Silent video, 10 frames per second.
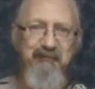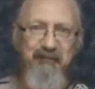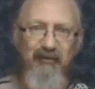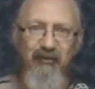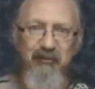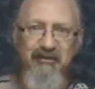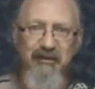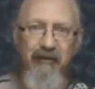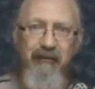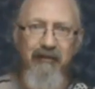This is
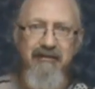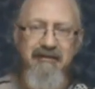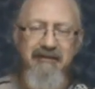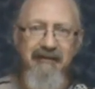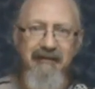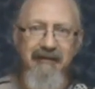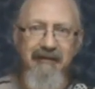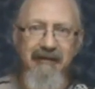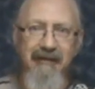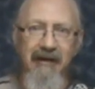Michelle Volz
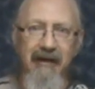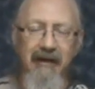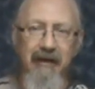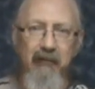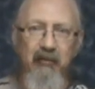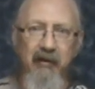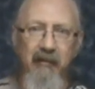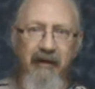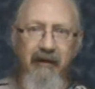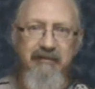with my
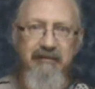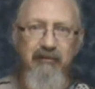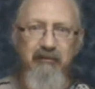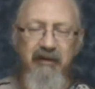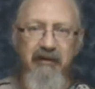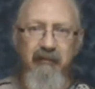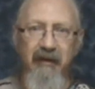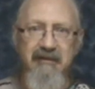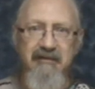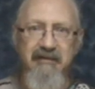PowerSeries Beginner
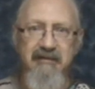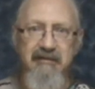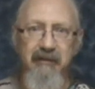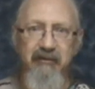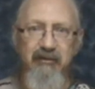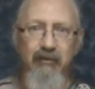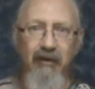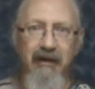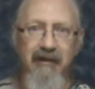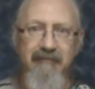Bass Lessons number
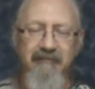2A.